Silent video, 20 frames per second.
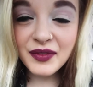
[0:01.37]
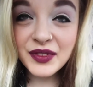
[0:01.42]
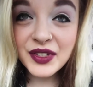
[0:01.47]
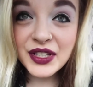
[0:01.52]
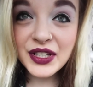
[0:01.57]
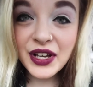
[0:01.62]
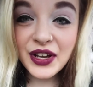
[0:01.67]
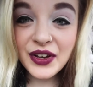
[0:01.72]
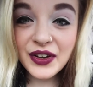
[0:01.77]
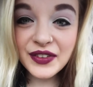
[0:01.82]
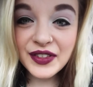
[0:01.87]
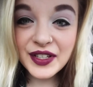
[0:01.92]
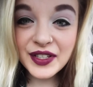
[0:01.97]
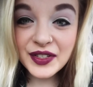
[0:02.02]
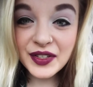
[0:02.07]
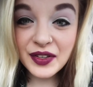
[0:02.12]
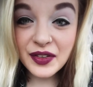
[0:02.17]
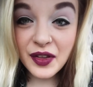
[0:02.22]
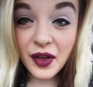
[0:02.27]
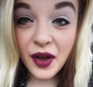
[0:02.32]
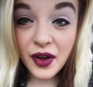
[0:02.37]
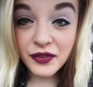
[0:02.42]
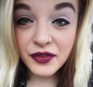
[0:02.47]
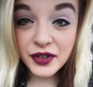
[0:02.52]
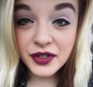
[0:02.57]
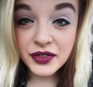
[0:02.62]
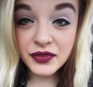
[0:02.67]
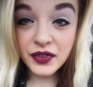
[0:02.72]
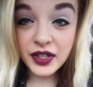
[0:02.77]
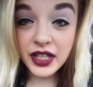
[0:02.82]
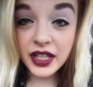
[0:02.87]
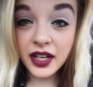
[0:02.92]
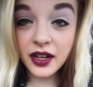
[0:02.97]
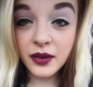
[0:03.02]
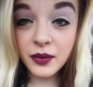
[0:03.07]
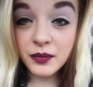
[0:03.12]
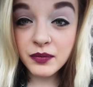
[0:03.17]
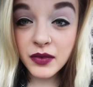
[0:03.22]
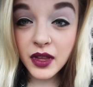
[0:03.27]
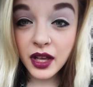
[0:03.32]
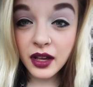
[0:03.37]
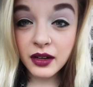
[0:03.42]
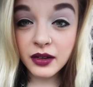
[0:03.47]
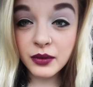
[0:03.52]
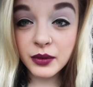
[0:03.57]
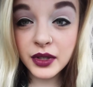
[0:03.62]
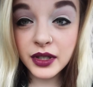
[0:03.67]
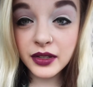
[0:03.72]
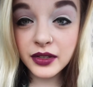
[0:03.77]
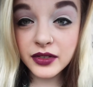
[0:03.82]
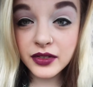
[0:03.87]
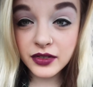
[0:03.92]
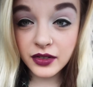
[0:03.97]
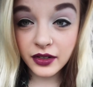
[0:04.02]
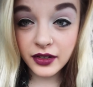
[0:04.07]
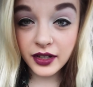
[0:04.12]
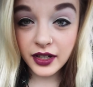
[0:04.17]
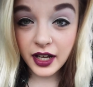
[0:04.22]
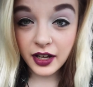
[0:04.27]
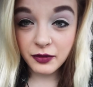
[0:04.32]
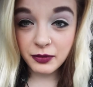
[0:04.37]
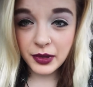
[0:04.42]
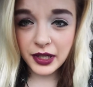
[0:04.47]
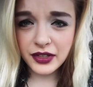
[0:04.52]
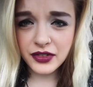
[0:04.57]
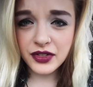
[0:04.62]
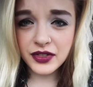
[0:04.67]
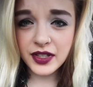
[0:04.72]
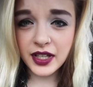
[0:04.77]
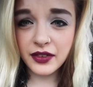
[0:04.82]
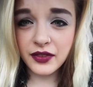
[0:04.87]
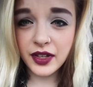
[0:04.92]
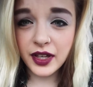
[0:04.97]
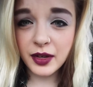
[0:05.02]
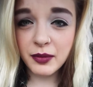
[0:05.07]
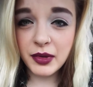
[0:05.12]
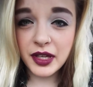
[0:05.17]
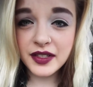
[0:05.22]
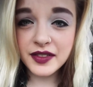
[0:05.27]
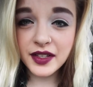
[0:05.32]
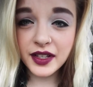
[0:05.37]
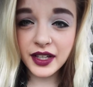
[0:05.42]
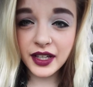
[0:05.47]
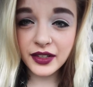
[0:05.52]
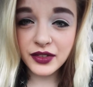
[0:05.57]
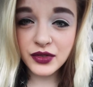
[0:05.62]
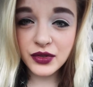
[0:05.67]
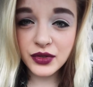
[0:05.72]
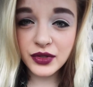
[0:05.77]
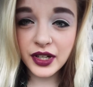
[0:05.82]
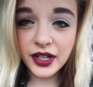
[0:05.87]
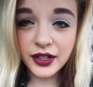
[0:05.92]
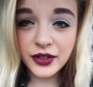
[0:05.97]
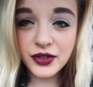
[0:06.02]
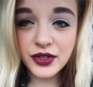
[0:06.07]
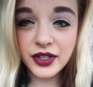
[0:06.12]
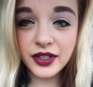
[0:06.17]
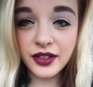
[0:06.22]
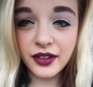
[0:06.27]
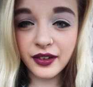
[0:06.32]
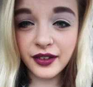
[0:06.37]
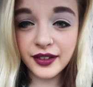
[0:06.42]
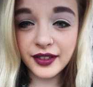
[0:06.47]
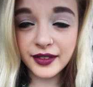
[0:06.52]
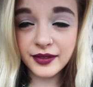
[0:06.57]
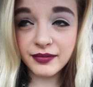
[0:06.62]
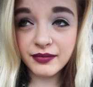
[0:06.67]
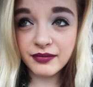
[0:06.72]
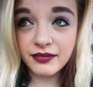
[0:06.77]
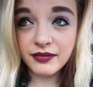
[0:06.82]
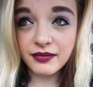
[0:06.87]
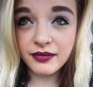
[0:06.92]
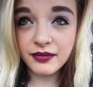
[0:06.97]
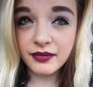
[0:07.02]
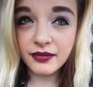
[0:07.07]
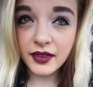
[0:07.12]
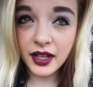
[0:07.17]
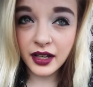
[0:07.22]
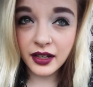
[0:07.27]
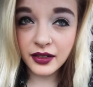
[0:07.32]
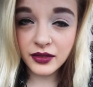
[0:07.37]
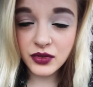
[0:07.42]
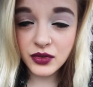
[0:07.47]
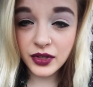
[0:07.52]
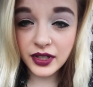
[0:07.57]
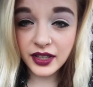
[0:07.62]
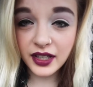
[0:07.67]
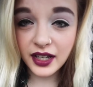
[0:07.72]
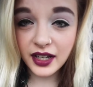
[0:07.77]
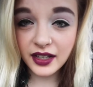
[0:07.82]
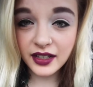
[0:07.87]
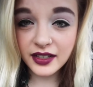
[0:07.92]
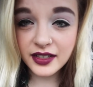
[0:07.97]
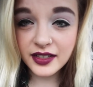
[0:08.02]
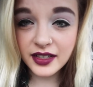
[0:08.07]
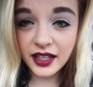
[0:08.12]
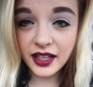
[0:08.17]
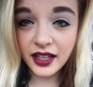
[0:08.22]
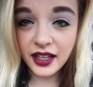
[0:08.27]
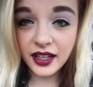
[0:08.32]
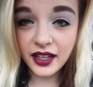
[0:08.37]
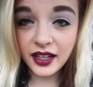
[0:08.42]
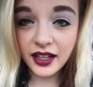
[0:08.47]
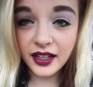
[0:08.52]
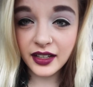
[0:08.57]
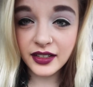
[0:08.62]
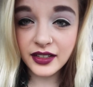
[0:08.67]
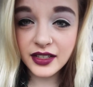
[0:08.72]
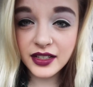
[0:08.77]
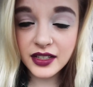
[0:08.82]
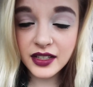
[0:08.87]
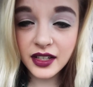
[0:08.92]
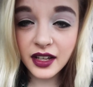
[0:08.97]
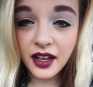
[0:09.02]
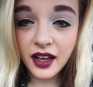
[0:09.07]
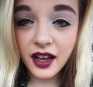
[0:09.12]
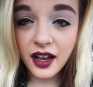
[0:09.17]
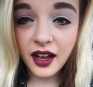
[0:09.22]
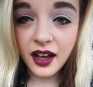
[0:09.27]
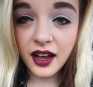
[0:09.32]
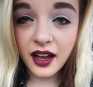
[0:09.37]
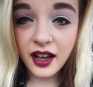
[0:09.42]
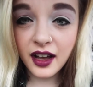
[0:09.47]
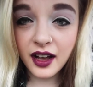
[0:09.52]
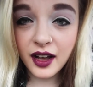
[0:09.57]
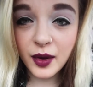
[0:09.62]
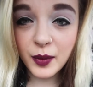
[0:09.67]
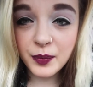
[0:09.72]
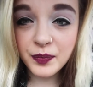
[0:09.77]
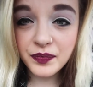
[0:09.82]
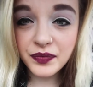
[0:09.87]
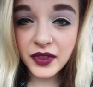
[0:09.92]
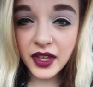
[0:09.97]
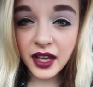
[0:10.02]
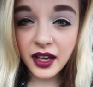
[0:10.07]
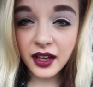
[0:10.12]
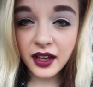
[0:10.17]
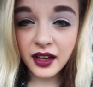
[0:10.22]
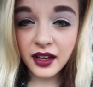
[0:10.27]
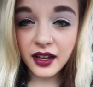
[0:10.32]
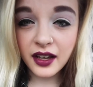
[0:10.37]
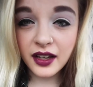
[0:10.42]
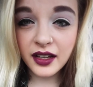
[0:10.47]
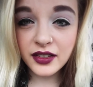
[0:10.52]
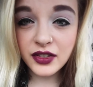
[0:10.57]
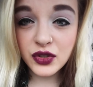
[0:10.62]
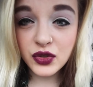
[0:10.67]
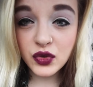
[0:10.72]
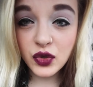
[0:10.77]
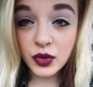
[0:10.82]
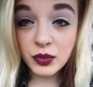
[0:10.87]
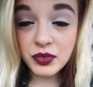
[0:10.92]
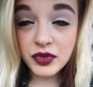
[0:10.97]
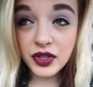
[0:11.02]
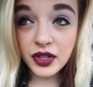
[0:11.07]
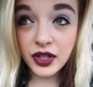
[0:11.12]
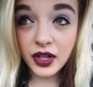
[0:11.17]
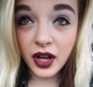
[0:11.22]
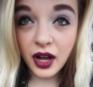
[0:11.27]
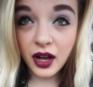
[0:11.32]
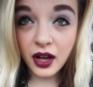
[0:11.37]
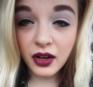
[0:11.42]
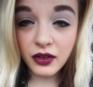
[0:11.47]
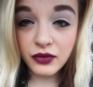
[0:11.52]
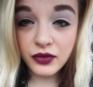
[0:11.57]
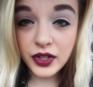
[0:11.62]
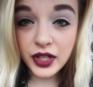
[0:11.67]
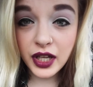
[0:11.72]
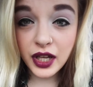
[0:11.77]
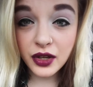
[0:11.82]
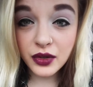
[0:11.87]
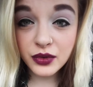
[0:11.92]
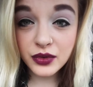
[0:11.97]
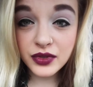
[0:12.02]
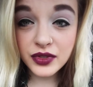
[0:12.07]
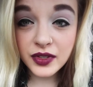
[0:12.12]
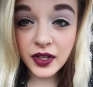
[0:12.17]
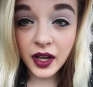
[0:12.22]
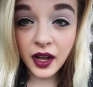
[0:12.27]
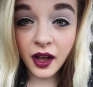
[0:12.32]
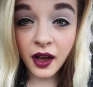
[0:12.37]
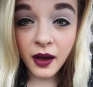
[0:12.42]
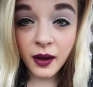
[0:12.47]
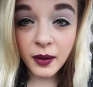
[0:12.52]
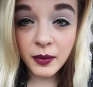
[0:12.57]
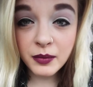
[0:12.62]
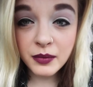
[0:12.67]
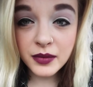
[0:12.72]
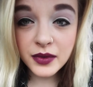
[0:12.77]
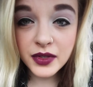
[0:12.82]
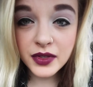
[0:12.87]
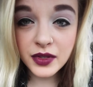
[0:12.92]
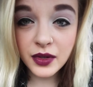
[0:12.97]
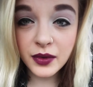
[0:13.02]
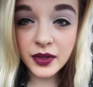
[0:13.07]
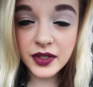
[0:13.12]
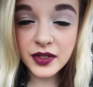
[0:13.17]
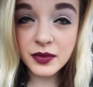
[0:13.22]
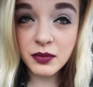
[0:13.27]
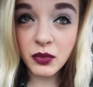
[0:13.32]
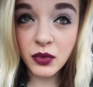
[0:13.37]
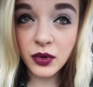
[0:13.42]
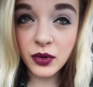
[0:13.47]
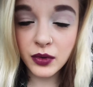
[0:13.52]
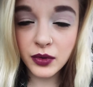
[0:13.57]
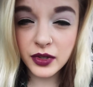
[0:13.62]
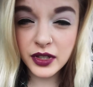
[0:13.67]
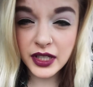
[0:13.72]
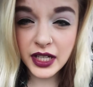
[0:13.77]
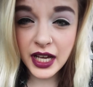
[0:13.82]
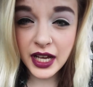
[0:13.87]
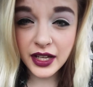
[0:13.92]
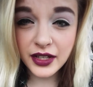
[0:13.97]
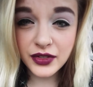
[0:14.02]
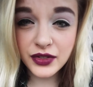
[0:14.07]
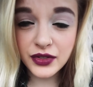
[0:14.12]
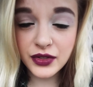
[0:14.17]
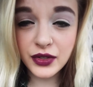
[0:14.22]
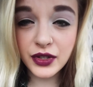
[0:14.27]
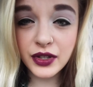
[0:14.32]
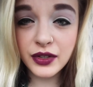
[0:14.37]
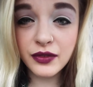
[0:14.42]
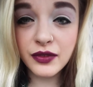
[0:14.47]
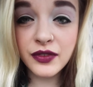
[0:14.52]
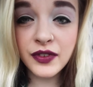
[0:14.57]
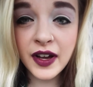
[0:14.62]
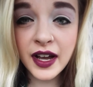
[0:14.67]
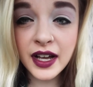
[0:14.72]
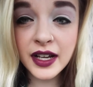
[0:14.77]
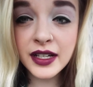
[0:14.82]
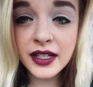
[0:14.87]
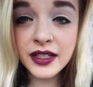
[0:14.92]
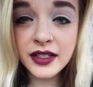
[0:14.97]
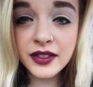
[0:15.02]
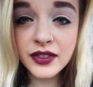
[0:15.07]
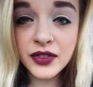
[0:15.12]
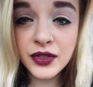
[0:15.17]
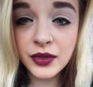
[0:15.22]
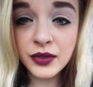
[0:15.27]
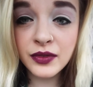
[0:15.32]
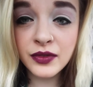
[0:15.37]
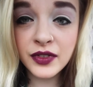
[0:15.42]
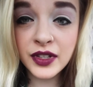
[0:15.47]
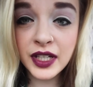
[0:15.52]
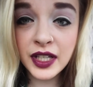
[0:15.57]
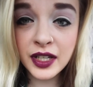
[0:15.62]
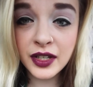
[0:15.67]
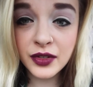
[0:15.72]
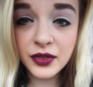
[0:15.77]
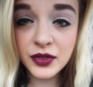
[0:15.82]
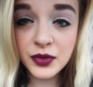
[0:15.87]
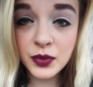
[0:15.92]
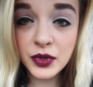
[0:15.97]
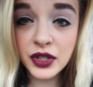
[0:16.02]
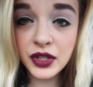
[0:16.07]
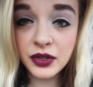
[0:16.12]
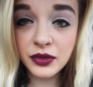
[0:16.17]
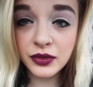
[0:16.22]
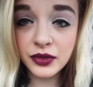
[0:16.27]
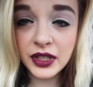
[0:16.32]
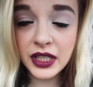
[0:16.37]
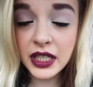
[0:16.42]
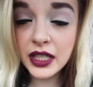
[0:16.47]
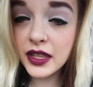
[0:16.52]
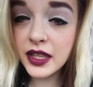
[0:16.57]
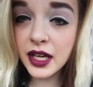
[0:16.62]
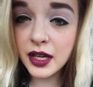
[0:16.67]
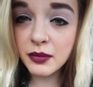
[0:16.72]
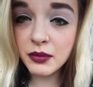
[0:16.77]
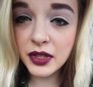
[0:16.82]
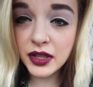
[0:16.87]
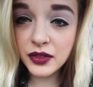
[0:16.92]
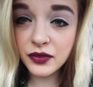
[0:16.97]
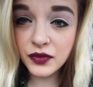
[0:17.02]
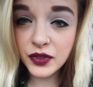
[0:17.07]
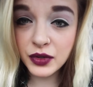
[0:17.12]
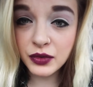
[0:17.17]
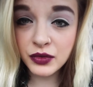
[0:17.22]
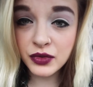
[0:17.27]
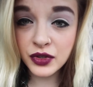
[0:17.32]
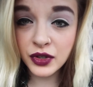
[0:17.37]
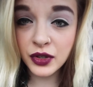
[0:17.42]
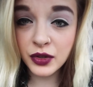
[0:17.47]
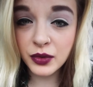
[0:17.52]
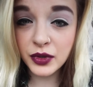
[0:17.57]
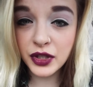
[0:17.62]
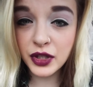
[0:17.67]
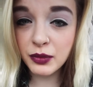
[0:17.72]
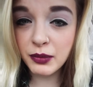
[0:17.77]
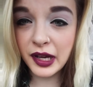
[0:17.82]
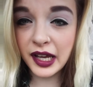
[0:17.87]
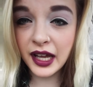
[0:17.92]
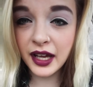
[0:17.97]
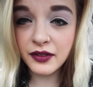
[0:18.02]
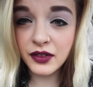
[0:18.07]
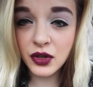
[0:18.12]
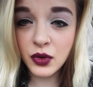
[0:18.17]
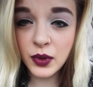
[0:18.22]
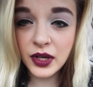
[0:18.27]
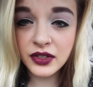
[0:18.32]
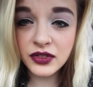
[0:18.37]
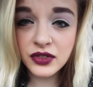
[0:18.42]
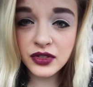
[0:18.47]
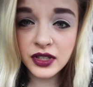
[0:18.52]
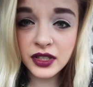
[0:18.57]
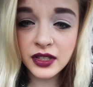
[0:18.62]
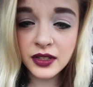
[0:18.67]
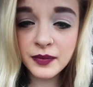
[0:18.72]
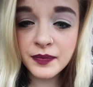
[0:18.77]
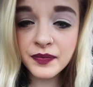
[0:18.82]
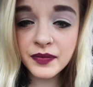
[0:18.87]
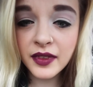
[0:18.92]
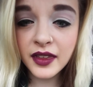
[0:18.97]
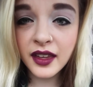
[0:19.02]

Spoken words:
So this is our first video. We'll start it off by just giving a basic introduction on dreadlocks and a description of videos to come, so it's more organized so you can find certain videos when you'll need them in the future when you might have a question.